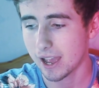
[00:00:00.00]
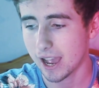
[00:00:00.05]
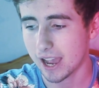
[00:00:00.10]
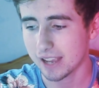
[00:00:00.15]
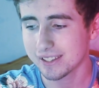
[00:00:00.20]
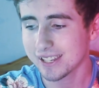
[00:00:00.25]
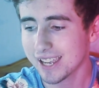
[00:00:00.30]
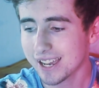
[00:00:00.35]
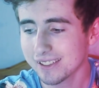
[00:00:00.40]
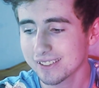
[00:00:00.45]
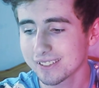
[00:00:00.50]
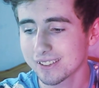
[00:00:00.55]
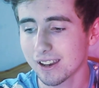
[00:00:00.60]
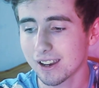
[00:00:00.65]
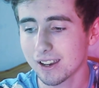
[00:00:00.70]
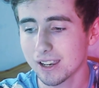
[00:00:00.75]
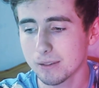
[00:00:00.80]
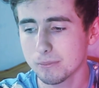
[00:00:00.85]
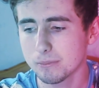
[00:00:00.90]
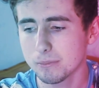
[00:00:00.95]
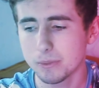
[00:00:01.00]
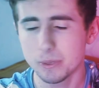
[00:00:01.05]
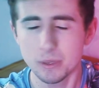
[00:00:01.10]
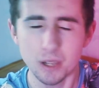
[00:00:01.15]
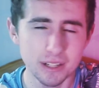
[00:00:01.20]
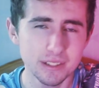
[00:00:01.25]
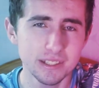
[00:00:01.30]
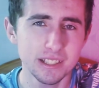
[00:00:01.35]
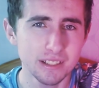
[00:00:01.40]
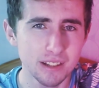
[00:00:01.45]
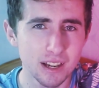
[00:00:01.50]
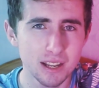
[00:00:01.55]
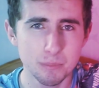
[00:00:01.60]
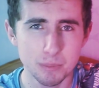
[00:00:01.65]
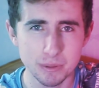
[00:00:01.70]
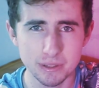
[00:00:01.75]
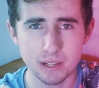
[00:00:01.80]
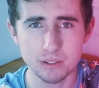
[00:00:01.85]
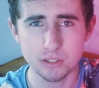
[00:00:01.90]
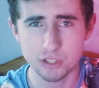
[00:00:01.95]
And yes, I'm
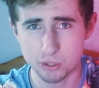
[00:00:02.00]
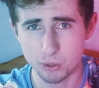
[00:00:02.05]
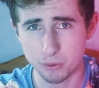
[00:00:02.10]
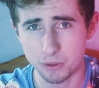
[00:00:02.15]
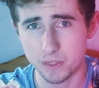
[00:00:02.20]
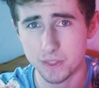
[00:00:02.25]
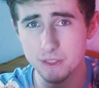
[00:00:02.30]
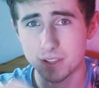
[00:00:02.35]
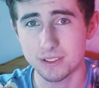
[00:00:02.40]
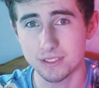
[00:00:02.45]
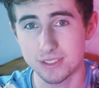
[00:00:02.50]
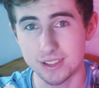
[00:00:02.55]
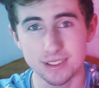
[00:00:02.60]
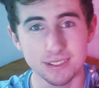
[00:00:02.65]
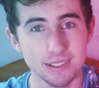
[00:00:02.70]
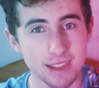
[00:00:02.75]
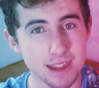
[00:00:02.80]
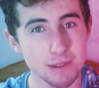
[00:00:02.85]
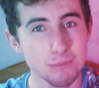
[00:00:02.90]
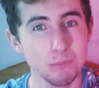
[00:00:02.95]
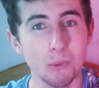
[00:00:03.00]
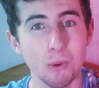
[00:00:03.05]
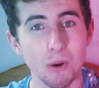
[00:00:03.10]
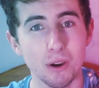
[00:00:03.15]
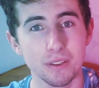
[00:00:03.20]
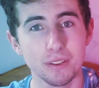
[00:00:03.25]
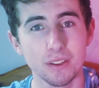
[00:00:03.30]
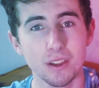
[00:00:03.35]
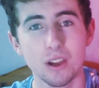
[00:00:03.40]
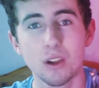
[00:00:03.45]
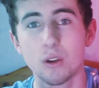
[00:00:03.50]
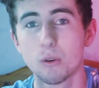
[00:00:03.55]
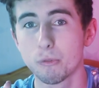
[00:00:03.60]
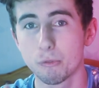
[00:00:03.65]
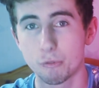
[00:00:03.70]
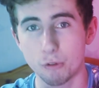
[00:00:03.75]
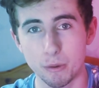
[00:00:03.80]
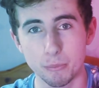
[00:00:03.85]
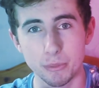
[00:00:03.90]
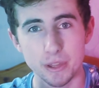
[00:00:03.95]
99% sure that this is the same one
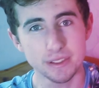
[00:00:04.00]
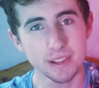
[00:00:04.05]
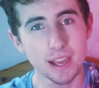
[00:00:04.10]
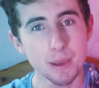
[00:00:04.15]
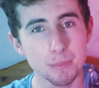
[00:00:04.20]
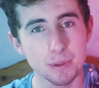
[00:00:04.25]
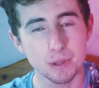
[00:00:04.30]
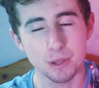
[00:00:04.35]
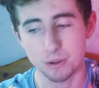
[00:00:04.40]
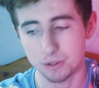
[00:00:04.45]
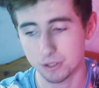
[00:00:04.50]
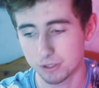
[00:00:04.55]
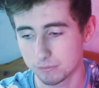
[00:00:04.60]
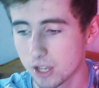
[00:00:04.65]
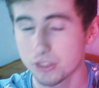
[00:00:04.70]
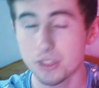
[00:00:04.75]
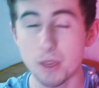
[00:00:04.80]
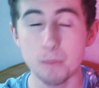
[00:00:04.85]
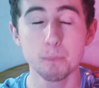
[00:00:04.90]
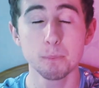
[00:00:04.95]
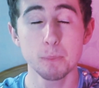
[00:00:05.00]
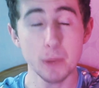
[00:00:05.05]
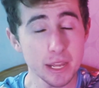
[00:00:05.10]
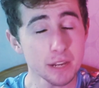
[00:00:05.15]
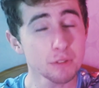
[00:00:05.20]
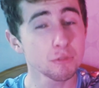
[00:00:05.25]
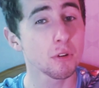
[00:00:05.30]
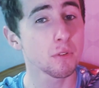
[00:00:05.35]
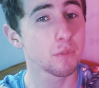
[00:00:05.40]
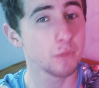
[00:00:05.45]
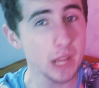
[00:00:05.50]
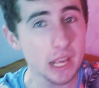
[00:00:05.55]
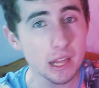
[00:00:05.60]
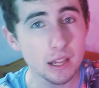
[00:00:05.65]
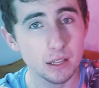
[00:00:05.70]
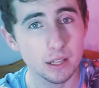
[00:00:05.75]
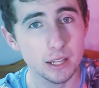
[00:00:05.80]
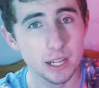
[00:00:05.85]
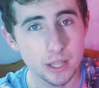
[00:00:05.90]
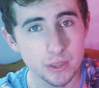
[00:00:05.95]
from this epilogue. The big
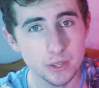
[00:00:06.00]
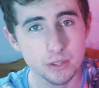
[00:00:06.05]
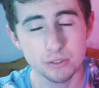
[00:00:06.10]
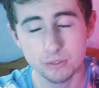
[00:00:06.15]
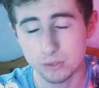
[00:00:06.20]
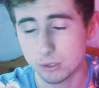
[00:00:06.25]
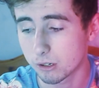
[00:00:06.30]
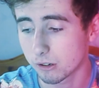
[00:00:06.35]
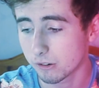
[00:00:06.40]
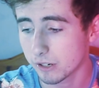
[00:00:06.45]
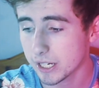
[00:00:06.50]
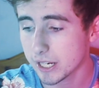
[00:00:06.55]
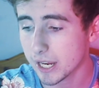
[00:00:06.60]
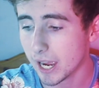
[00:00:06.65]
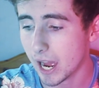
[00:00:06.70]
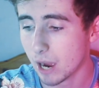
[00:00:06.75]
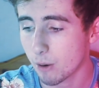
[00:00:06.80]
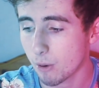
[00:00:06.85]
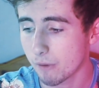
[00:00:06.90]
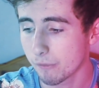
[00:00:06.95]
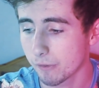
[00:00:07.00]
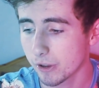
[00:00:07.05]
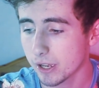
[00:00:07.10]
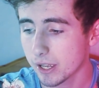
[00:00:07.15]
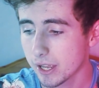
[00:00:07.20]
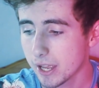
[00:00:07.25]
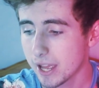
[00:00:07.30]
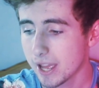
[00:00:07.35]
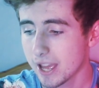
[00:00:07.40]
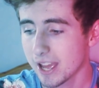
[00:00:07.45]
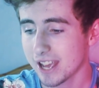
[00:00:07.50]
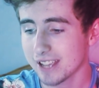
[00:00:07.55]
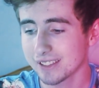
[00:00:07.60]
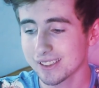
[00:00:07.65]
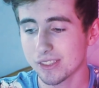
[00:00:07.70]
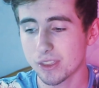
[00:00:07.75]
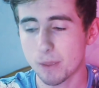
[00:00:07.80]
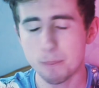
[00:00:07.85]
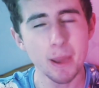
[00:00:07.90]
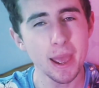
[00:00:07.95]
reveal in the story, however, is
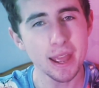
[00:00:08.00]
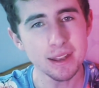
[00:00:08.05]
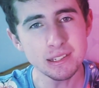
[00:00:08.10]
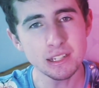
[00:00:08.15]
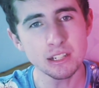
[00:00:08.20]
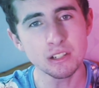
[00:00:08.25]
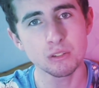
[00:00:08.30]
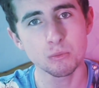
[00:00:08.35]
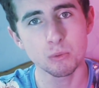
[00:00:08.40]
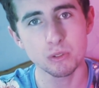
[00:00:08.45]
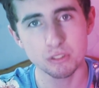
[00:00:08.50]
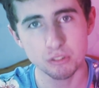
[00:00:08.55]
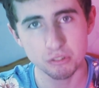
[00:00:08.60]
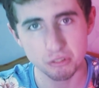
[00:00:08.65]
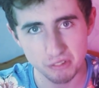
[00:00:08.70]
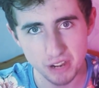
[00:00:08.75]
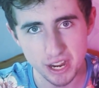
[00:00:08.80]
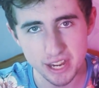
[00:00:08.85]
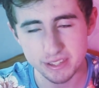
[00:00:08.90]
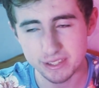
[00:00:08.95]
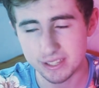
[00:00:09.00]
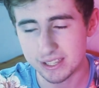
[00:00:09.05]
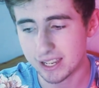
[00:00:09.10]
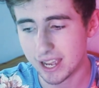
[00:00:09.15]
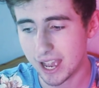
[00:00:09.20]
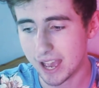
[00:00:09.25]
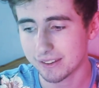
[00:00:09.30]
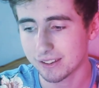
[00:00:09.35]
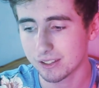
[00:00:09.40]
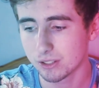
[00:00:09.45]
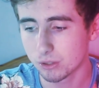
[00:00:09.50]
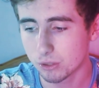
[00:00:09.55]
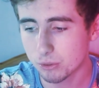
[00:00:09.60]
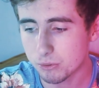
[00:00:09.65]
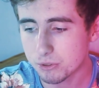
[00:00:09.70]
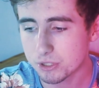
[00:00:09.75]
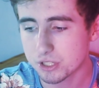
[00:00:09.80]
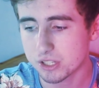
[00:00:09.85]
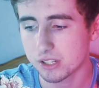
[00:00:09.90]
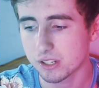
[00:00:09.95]
that the pendant was creating an
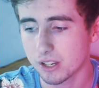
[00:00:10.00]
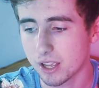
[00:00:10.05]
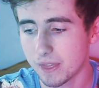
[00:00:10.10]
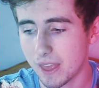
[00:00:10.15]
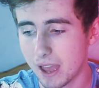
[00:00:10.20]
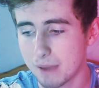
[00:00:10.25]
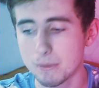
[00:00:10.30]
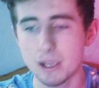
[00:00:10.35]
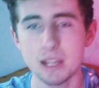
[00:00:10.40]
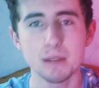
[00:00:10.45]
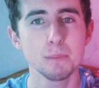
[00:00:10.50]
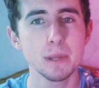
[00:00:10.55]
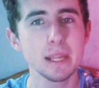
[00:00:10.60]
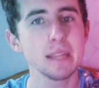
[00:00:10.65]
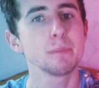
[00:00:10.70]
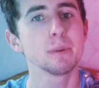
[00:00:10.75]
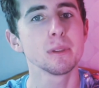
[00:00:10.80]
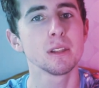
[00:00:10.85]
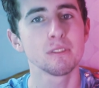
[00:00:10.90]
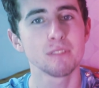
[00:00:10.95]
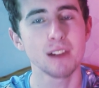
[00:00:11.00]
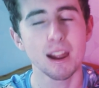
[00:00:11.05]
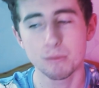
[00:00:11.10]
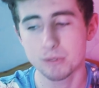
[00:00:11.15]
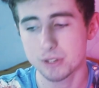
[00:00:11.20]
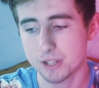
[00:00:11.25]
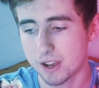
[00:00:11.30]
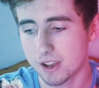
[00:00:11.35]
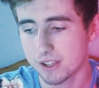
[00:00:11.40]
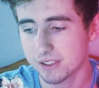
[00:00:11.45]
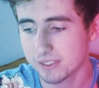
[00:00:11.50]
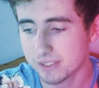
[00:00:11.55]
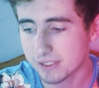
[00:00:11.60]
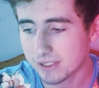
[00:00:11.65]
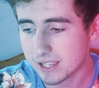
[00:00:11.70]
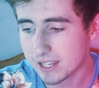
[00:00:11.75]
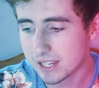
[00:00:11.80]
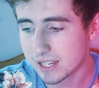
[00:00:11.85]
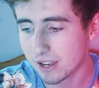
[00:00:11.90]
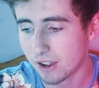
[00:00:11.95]
illusion that made people around her
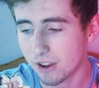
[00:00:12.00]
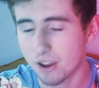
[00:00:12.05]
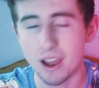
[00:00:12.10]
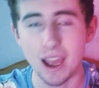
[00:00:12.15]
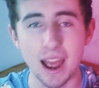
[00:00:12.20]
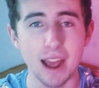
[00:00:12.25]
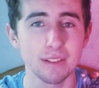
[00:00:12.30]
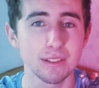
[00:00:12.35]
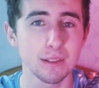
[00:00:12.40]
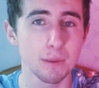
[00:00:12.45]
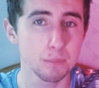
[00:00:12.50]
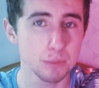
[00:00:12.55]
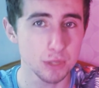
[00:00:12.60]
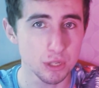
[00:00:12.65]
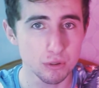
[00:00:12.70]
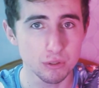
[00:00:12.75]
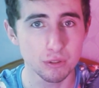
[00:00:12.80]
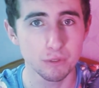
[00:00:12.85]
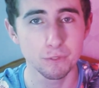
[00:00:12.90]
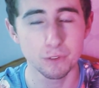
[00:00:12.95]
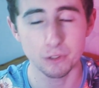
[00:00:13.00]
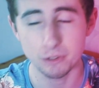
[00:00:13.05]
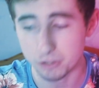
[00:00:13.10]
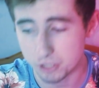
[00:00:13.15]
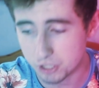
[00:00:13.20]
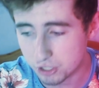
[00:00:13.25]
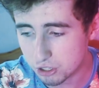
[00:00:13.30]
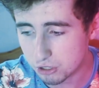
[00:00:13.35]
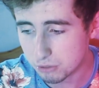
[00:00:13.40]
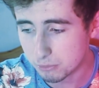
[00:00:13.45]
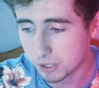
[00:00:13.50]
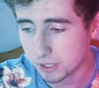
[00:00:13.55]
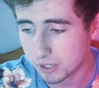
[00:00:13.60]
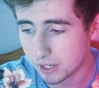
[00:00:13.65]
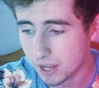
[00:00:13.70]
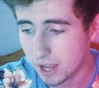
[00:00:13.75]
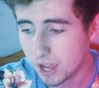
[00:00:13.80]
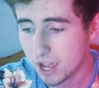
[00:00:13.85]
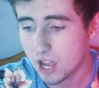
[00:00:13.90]
see her as a beautiful human,